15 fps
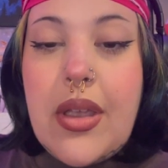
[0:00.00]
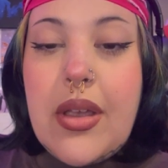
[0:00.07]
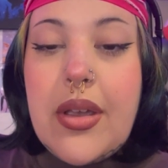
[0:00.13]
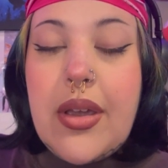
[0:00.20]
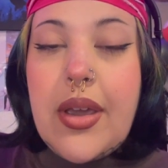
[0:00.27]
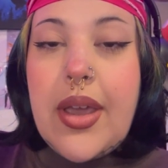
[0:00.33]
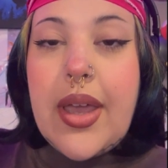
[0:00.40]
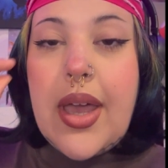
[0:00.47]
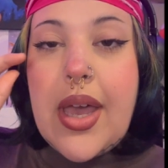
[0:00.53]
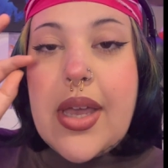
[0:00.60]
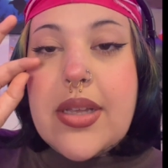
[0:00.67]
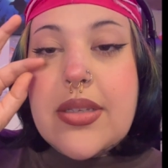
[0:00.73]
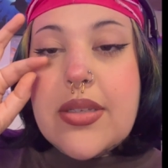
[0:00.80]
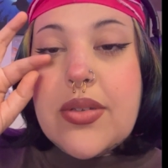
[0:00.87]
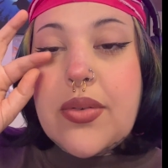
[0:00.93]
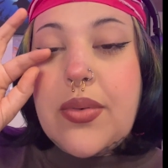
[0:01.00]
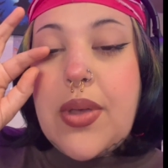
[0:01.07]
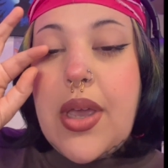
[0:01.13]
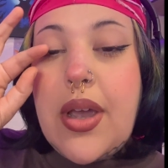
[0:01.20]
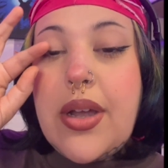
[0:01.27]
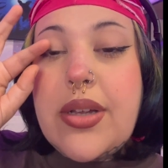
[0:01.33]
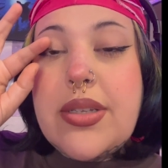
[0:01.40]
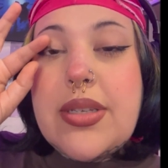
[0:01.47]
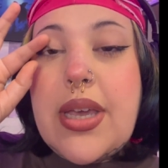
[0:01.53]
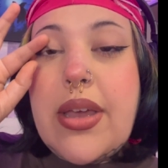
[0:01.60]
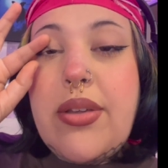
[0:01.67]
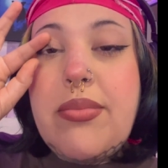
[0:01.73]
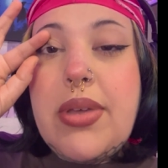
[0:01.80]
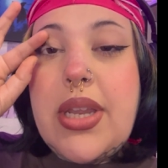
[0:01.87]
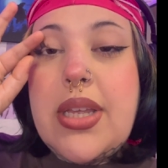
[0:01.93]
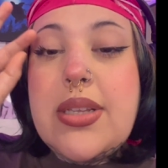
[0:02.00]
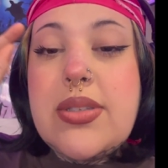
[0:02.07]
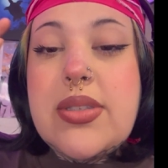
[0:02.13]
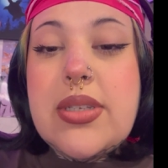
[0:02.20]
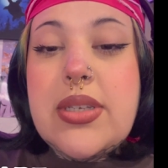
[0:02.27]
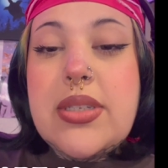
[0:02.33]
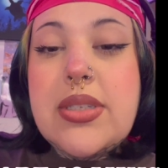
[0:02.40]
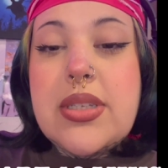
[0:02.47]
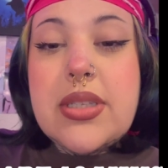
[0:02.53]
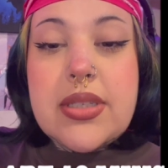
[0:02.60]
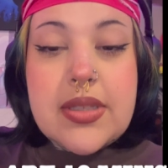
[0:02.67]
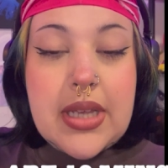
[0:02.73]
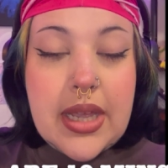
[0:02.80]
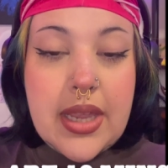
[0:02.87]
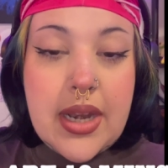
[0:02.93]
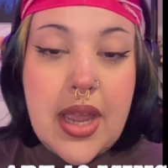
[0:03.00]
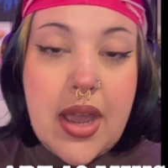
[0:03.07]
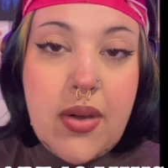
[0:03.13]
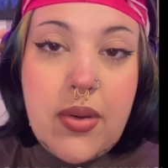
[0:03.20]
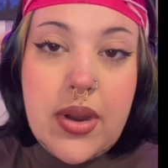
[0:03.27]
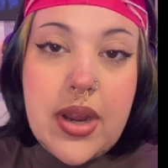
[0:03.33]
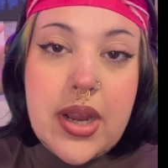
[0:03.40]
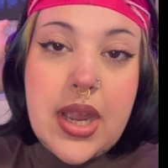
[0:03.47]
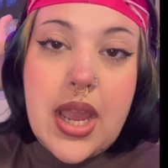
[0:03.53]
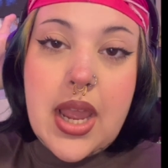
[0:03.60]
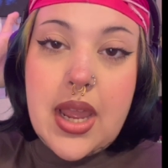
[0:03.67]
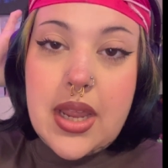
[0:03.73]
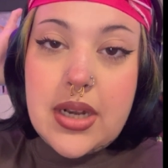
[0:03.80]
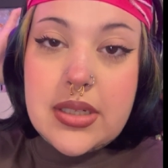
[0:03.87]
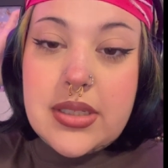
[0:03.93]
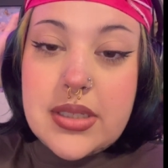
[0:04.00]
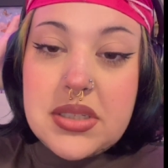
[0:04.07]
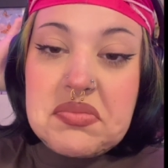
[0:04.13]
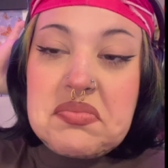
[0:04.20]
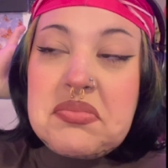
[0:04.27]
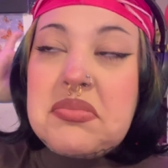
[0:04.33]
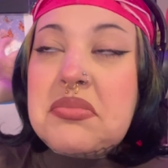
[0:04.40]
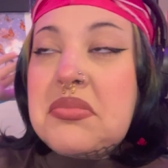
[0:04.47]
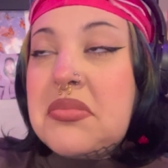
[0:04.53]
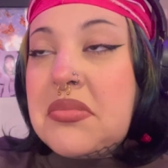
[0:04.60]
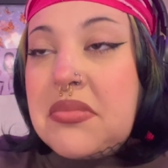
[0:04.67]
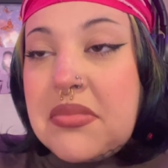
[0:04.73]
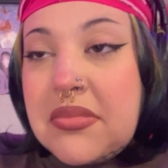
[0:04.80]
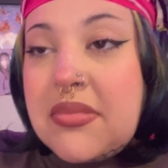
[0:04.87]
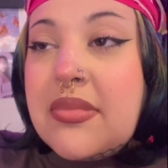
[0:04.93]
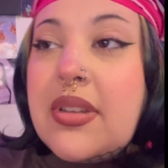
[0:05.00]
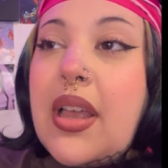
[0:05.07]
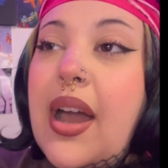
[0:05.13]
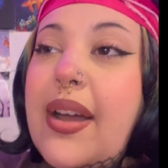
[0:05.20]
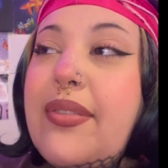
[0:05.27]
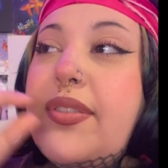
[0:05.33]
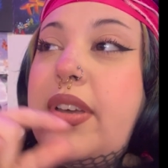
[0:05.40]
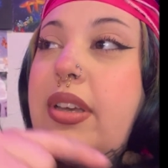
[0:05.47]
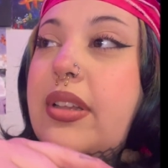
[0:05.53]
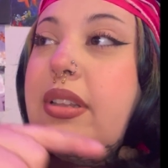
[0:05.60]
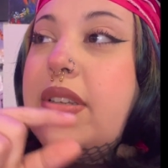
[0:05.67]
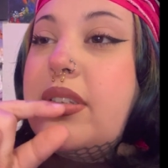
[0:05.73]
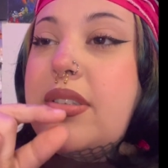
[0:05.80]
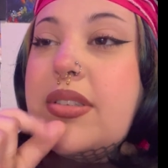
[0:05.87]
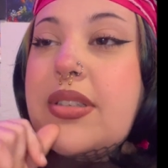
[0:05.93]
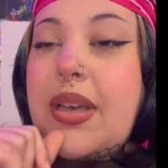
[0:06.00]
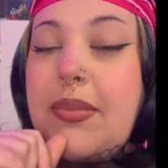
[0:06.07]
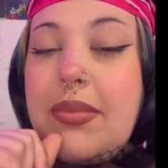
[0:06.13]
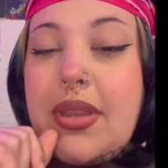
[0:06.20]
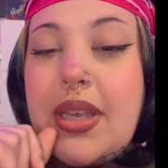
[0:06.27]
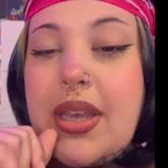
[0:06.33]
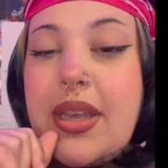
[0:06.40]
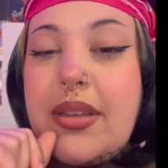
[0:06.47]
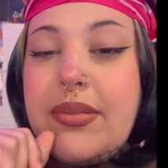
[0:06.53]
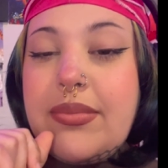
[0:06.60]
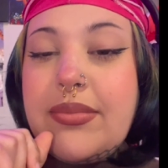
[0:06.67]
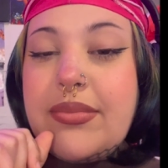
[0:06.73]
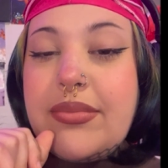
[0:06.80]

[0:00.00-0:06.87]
All right, guys, we are 10 minutes into the second hour and I feel a little something,